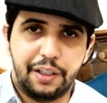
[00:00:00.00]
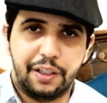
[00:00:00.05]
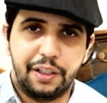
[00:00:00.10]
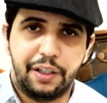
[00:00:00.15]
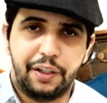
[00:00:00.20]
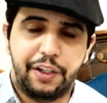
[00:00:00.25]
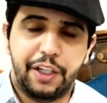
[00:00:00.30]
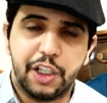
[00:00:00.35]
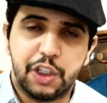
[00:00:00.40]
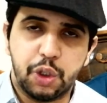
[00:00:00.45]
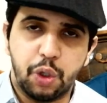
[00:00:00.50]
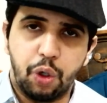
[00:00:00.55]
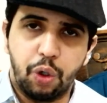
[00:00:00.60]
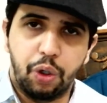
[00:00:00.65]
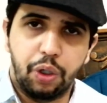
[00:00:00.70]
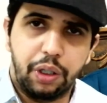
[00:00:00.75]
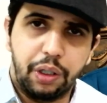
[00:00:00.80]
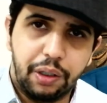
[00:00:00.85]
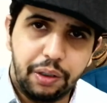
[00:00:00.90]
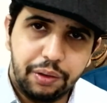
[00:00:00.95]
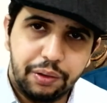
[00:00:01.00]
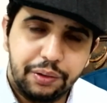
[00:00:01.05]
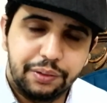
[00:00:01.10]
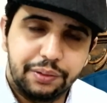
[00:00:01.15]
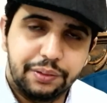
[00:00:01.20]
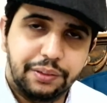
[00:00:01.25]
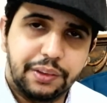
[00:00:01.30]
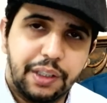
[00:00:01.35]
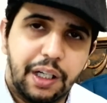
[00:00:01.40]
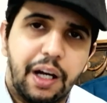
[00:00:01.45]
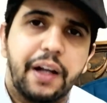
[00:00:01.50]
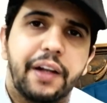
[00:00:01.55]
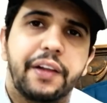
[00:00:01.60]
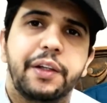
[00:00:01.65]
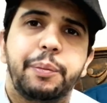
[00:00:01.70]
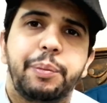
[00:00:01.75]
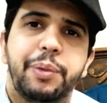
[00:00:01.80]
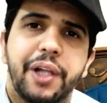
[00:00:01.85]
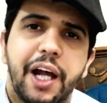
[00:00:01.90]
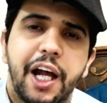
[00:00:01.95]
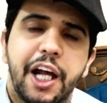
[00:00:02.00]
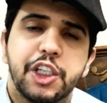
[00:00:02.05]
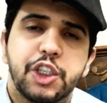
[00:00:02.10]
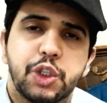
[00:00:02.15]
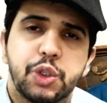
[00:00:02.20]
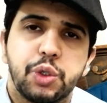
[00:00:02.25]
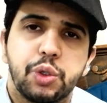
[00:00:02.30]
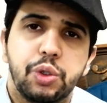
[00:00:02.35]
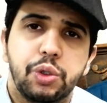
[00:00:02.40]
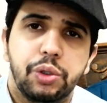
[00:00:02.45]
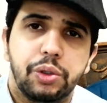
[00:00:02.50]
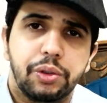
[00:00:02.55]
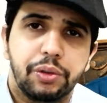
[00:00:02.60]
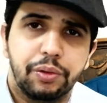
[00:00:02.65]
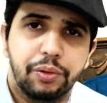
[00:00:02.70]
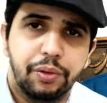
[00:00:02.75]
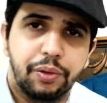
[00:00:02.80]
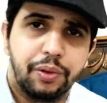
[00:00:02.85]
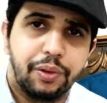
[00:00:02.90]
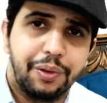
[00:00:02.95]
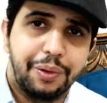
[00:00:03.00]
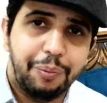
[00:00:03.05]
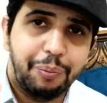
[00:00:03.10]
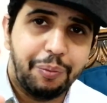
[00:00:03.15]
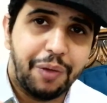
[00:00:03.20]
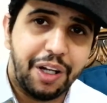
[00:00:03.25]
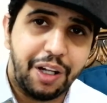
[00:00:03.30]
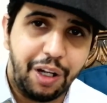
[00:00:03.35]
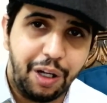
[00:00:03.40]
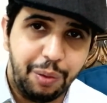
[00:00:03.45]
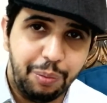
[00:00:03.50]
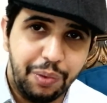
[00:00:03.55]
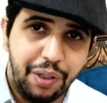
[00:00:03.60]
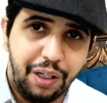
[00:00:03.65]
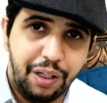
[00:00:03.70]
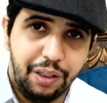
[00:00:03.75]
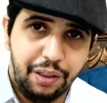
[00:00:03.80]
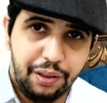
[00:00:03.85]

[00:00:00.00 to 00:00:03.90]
These all are replies to marhaba.